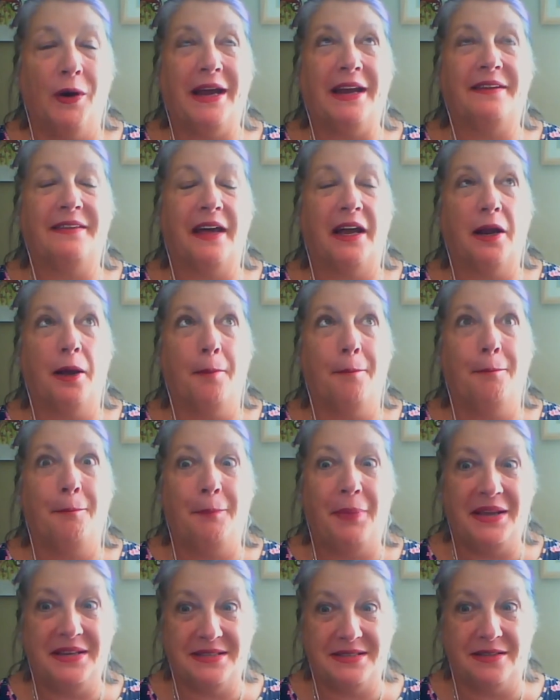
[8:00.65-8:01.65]
that
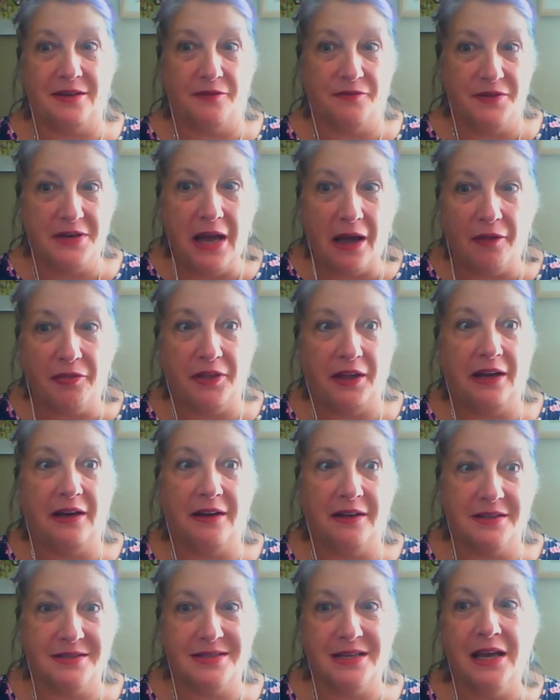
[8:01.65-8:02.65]
abyss of
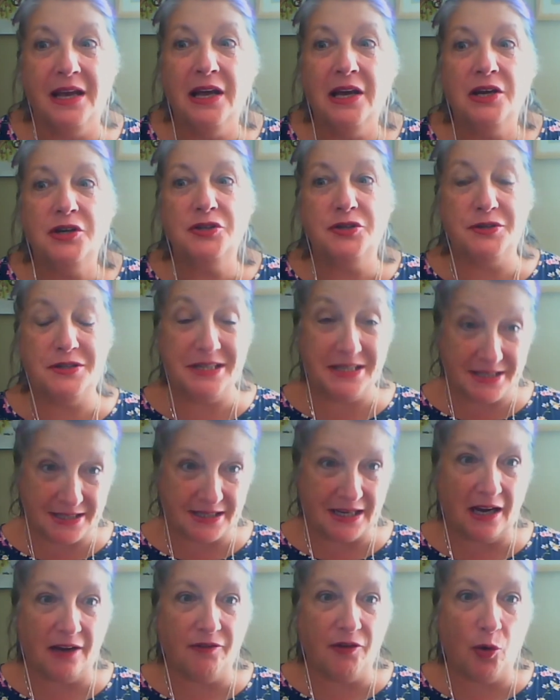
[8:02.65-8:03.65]
nothingness, to
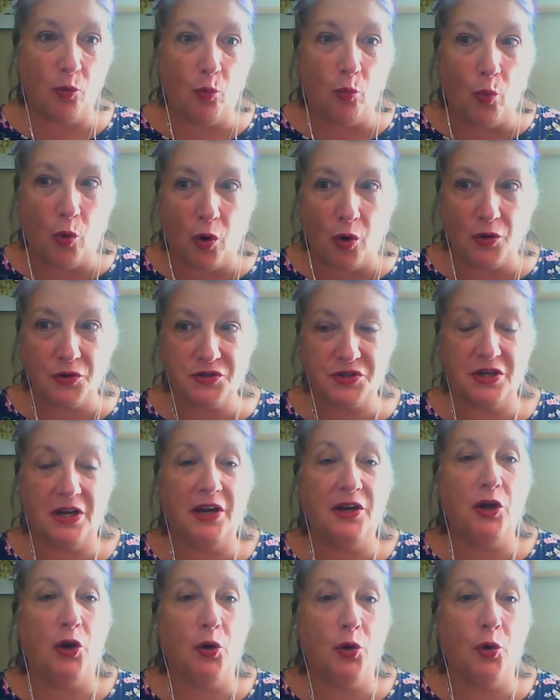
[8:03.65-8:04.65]
discover what and
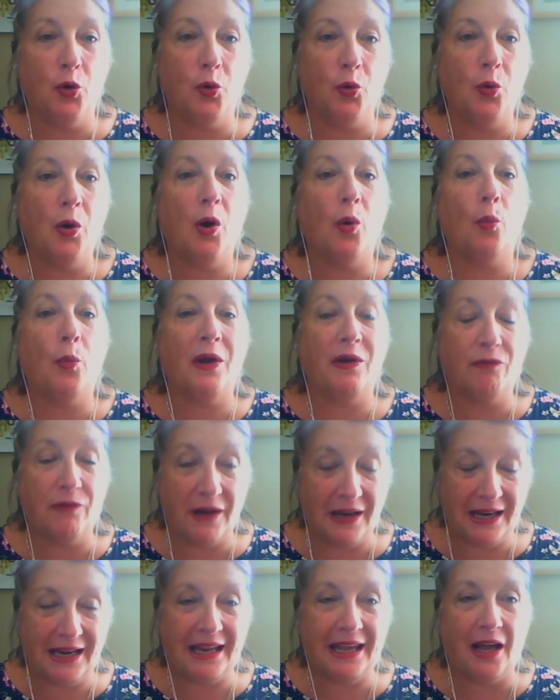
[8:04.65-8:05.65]
who we
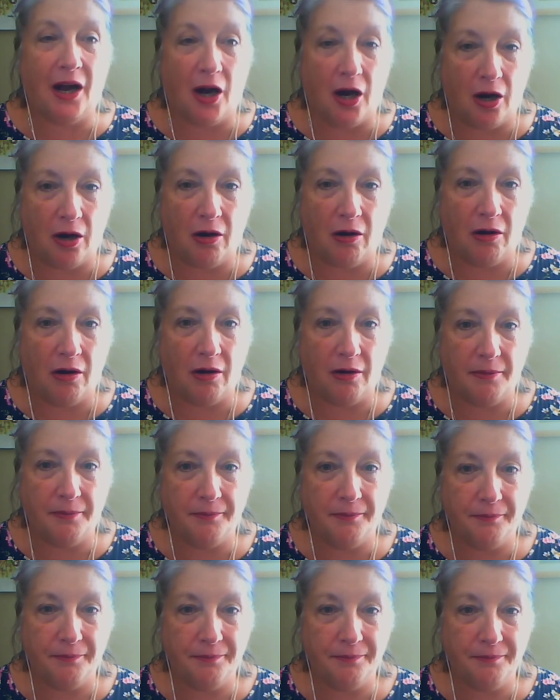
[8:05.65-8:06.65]
really are,
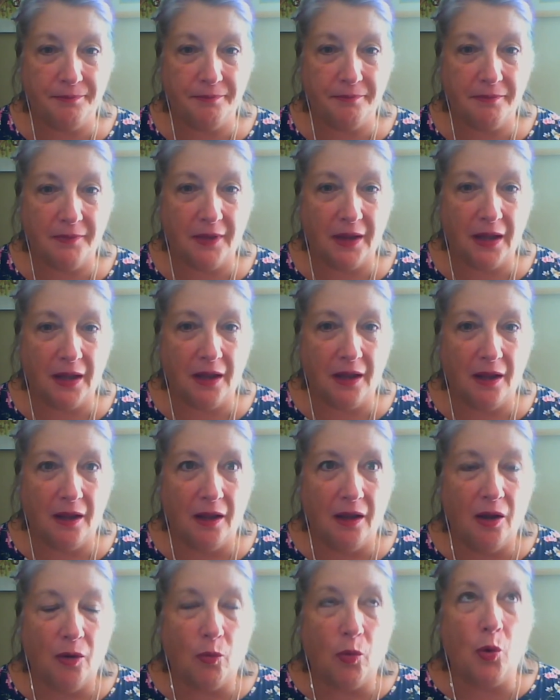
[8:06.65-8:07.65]

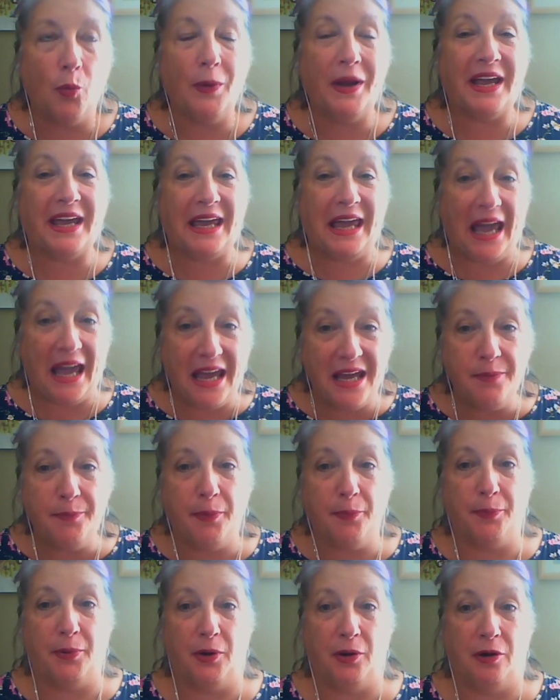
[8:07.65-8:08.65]
what we're
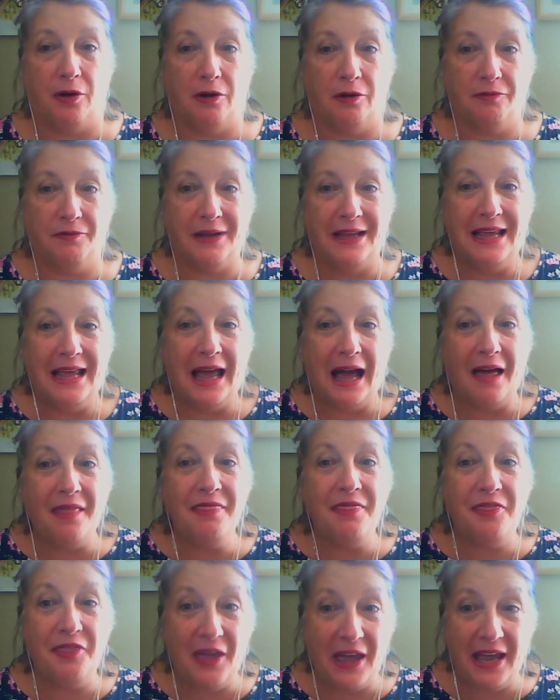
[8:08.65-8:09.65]
capable of, and
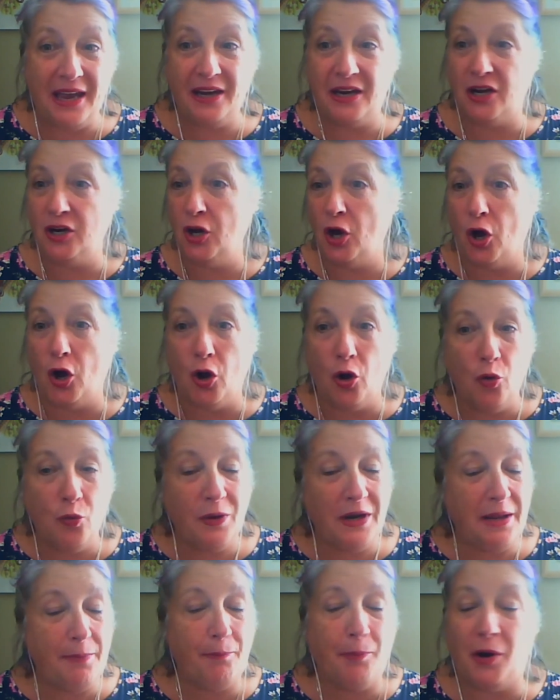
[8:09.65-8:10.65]
then, and
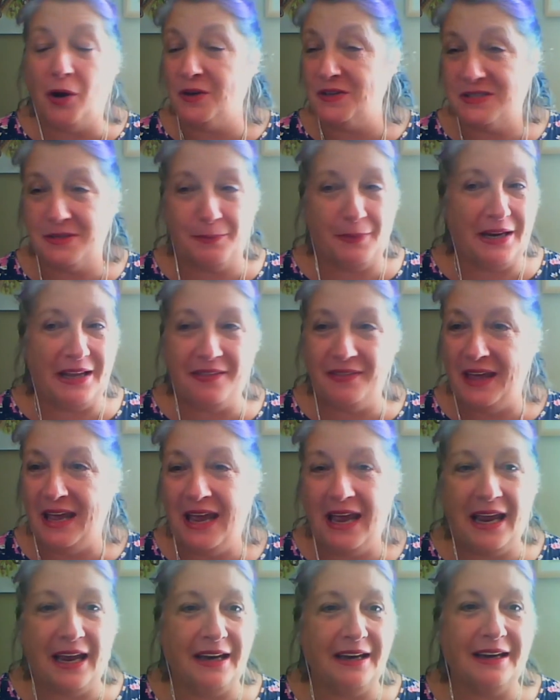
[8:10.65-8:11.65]
only possibly
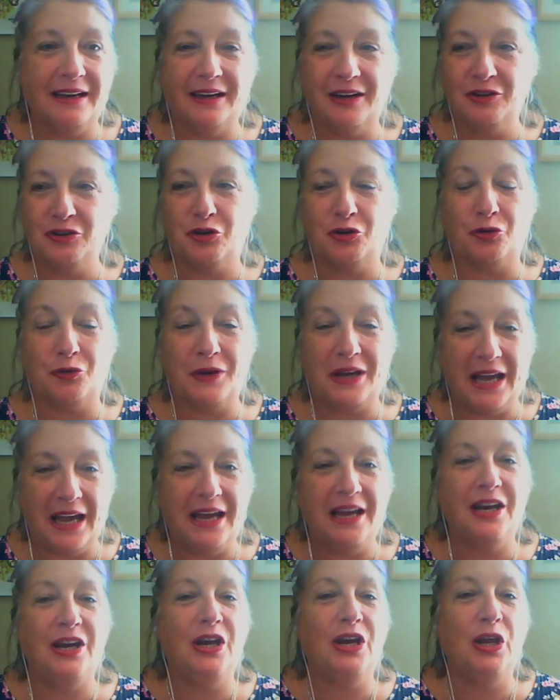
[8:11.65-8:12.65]
then, can
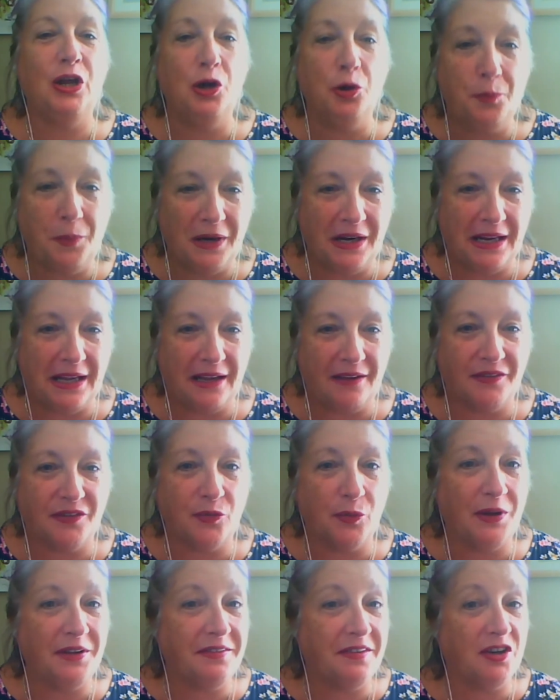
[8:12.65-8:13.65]
create new beliefs,
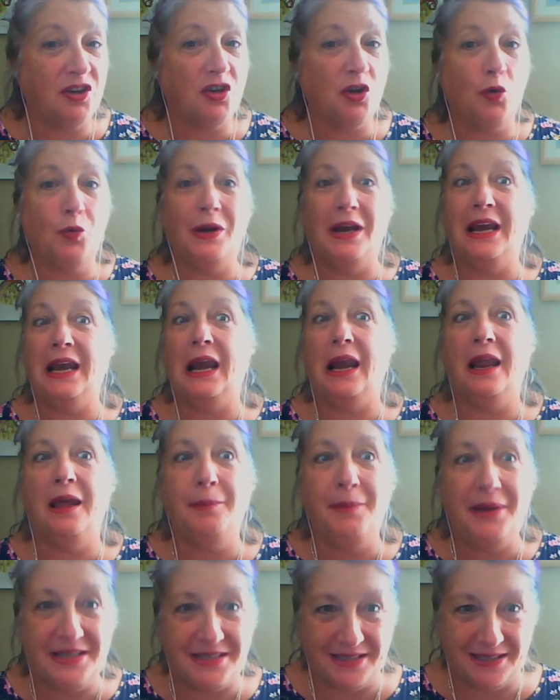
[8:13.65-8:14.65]
ones that don't
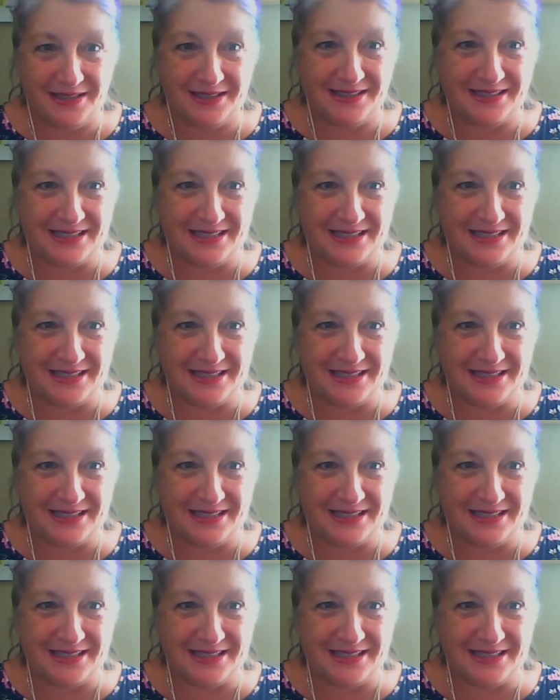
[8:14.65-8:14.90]
limit us.